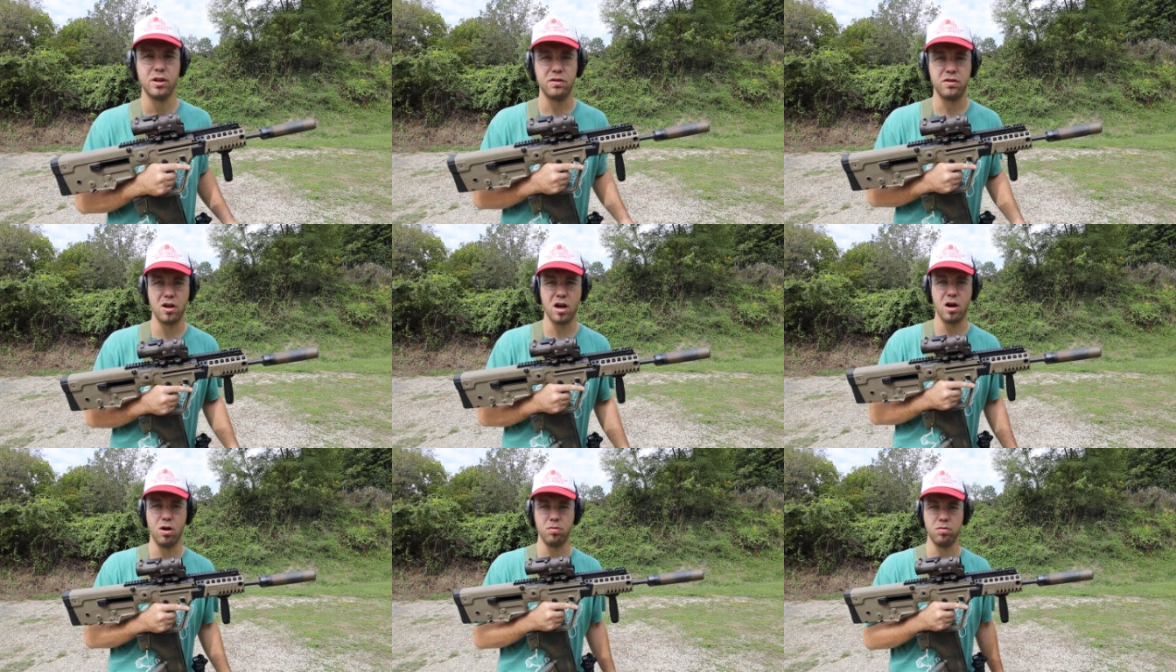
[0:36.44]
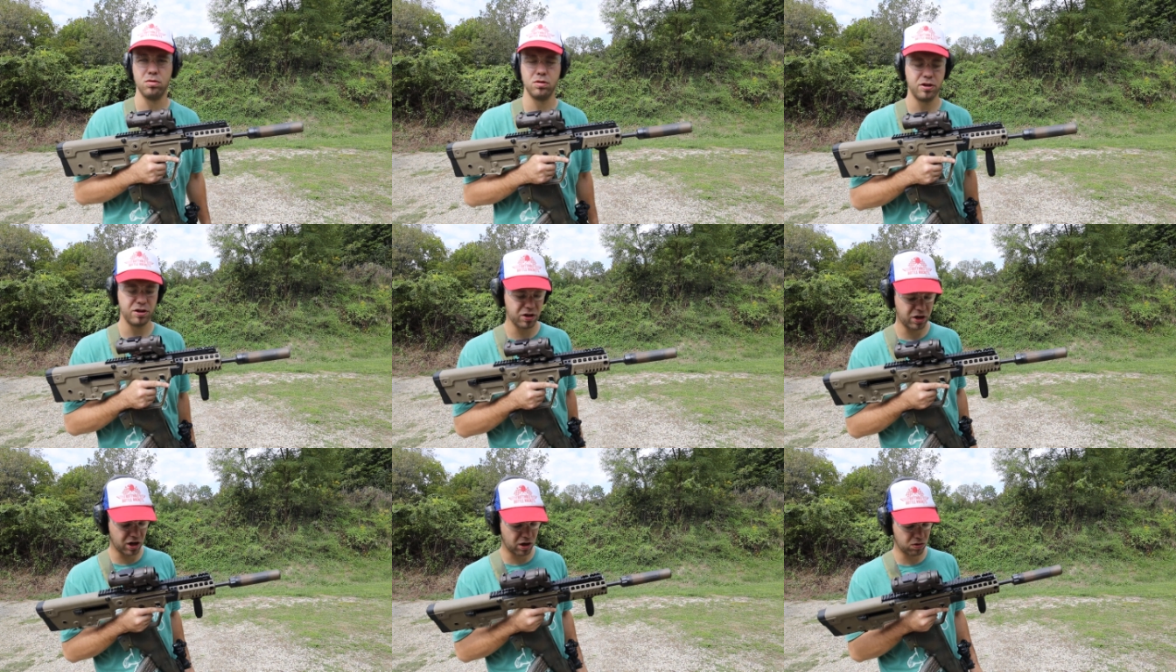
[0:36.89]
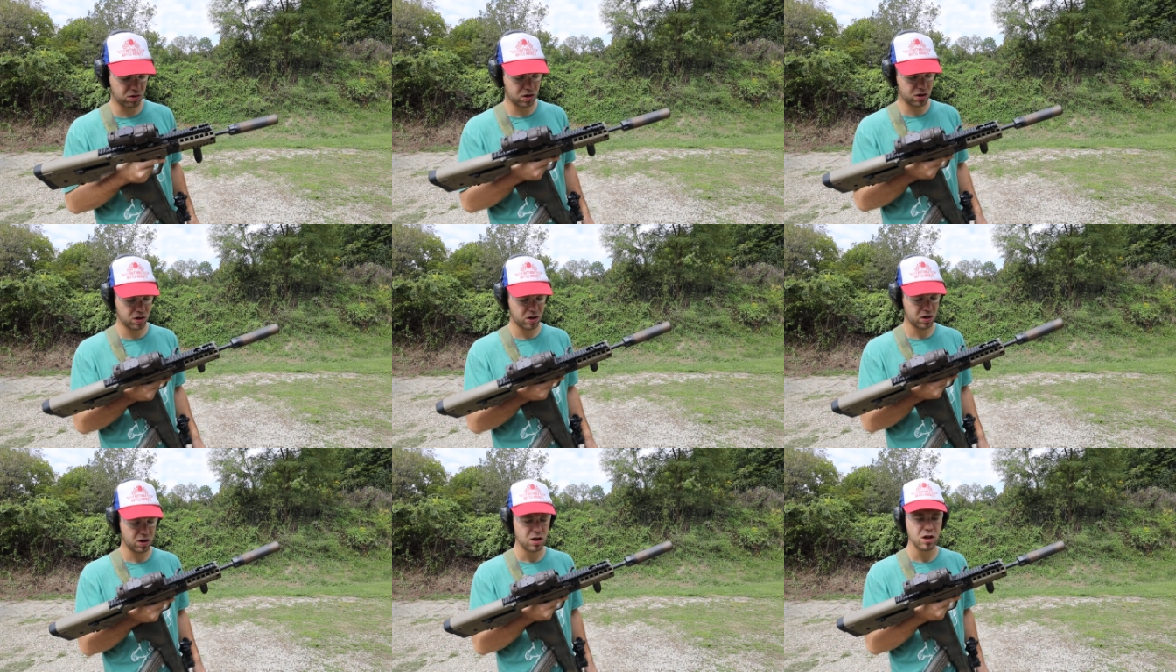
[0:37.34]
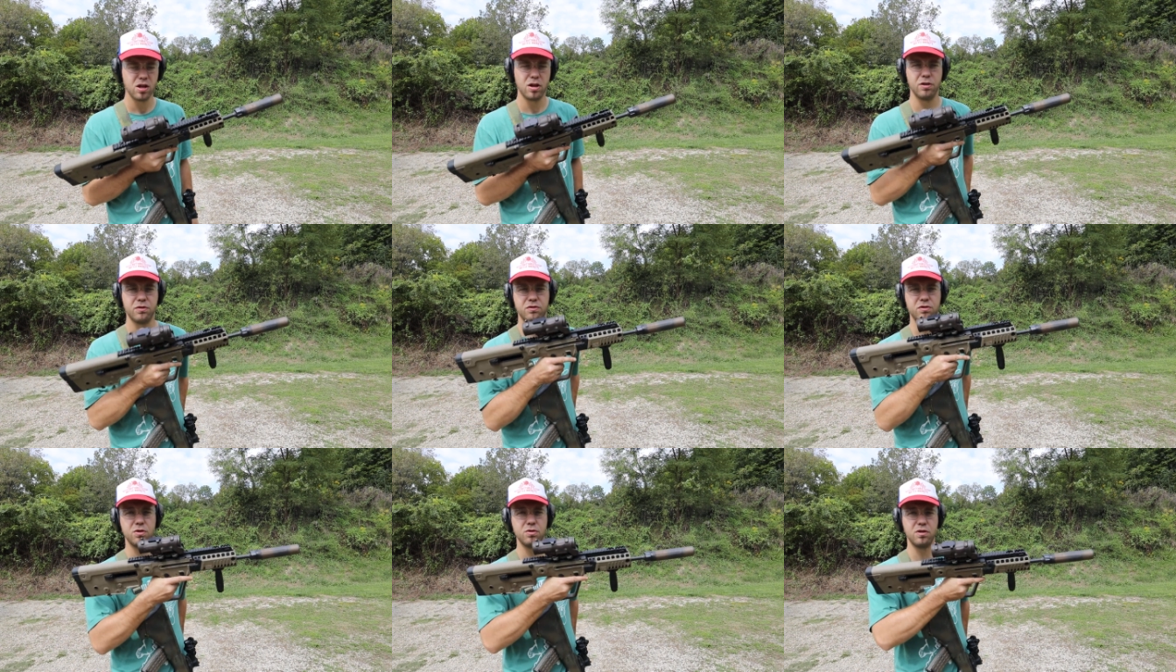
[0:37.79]
So, you know,
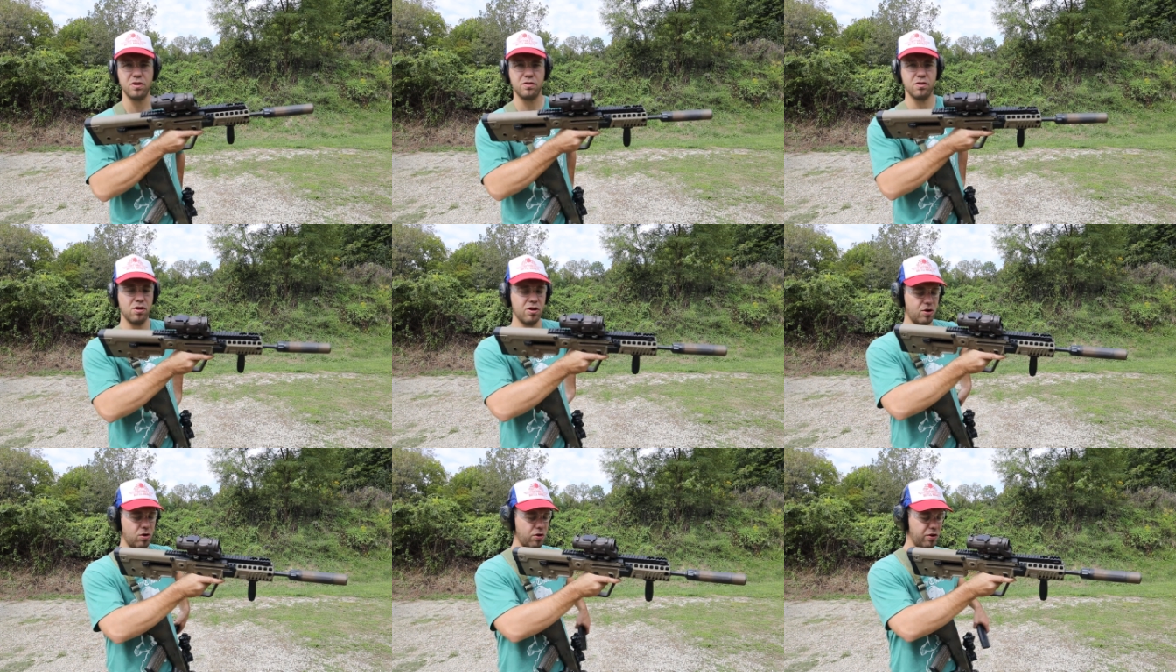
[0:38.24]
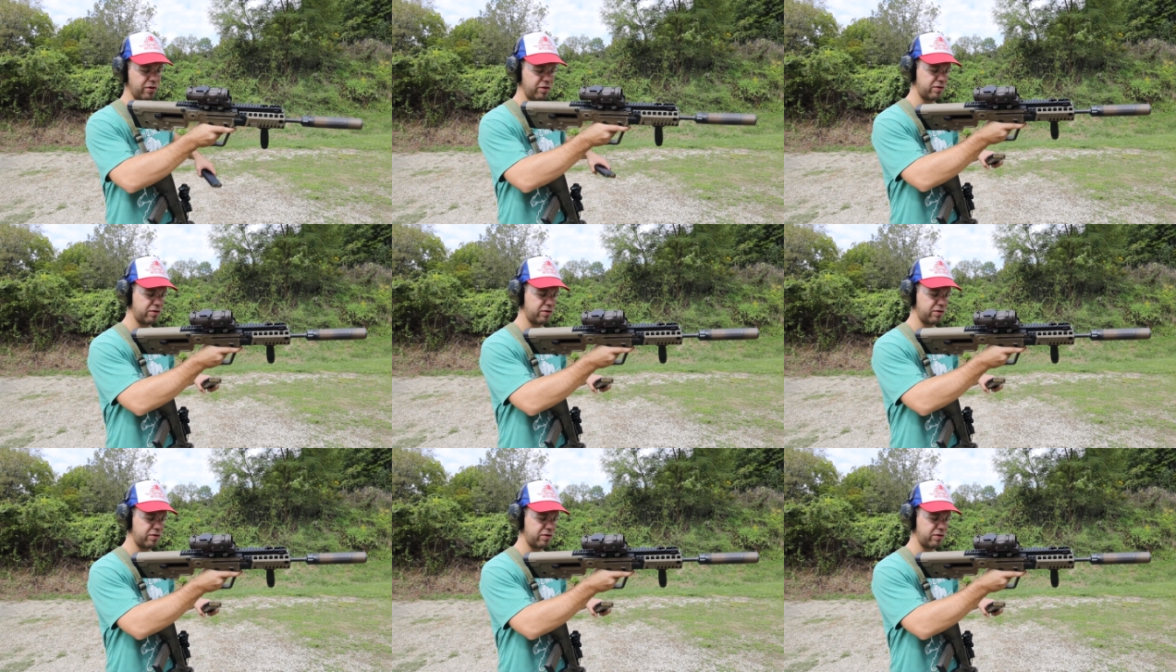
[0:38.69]
let's shoot these a little.